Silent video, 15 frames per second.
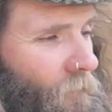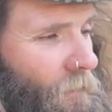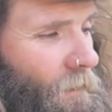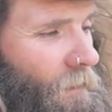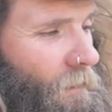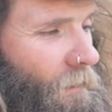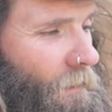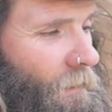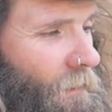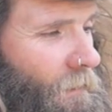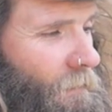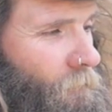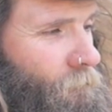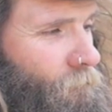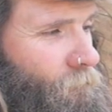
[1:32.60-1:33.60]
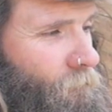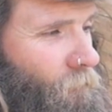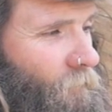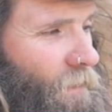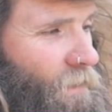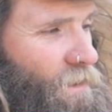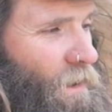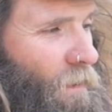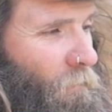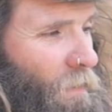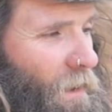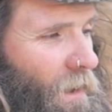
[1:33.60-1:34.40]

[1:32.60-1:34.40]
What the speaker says: the top